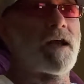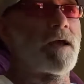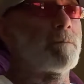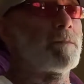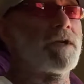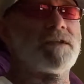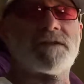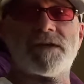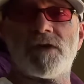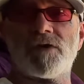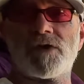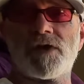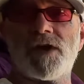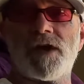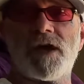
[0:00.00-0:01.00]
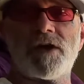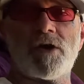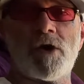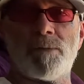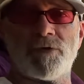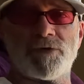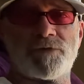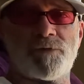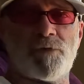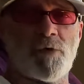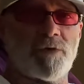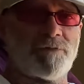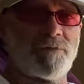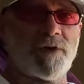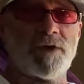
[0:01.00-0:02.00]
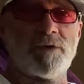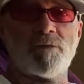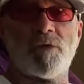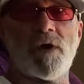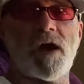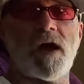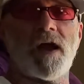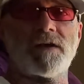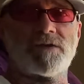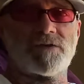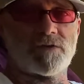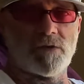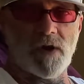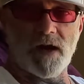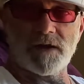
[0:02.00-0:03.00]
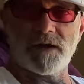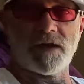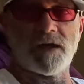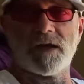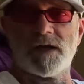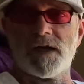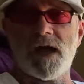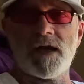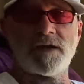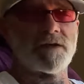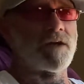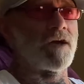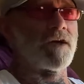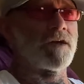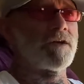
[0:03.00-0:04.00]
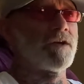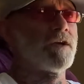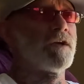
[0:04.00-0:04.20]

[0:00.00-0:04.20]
That means it'll cut almost 4 feet wide, so I can get a lot done.